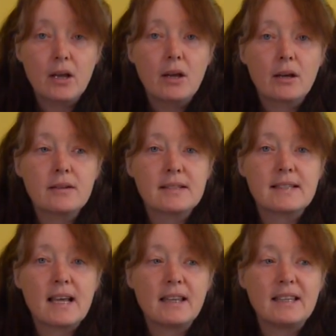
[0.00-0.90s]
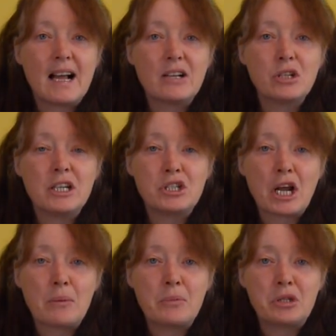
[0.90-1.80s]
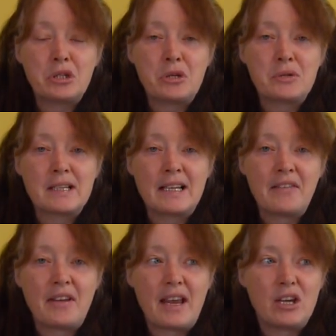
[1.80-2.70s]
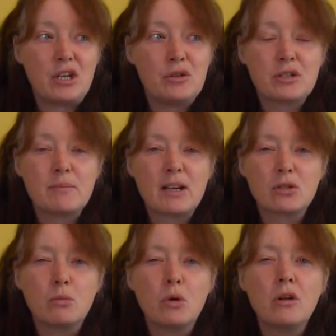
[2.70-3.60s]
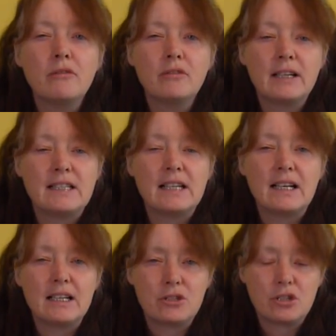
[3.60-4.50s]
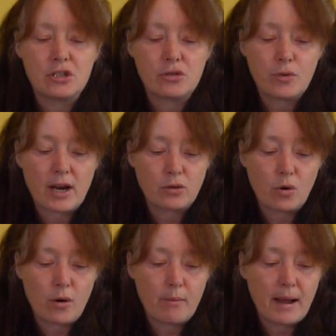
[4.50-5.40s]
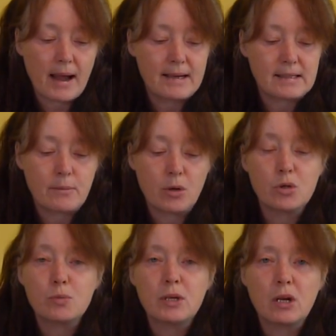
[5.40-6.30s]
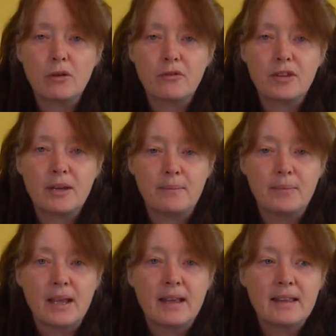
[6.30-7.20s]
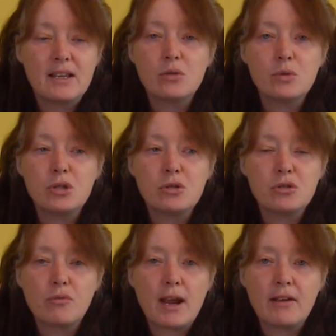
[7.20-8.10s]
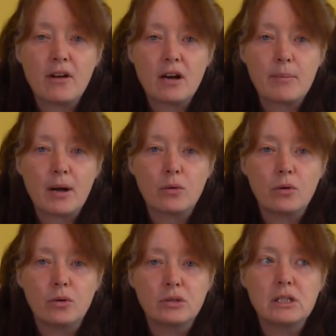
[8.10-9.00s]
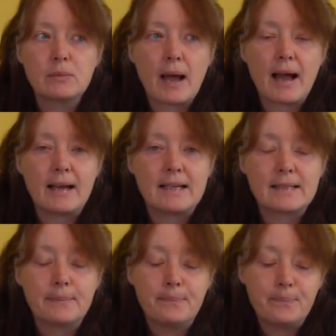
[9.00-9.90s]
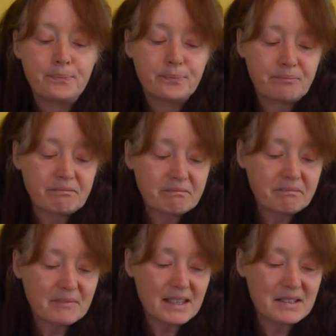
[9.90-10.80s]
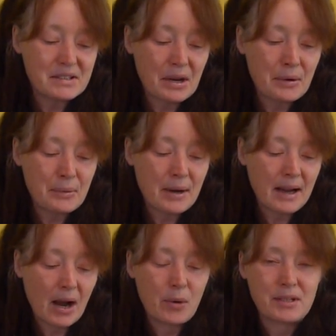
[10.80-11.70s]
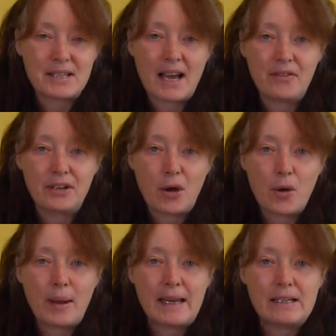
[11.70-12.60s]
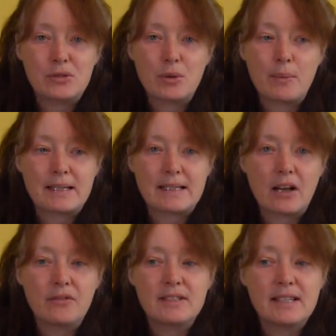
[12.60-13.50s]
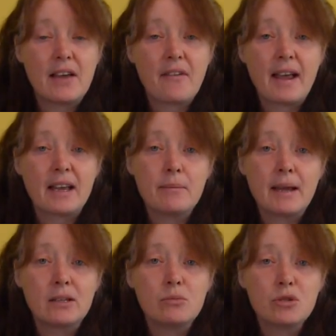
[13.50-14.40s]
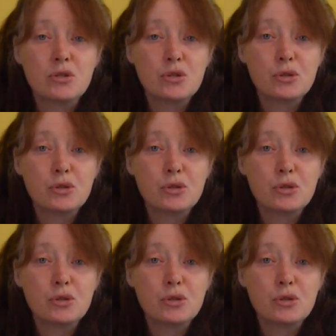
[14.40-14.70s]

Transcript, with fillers: because the elderly gentleman that used to live here, he used to make some lovely, delicious red currant pies, and my husband loved them. They always used to rave on about Gordon's pies. So I want to have a go at making some myself and see if I can make them just as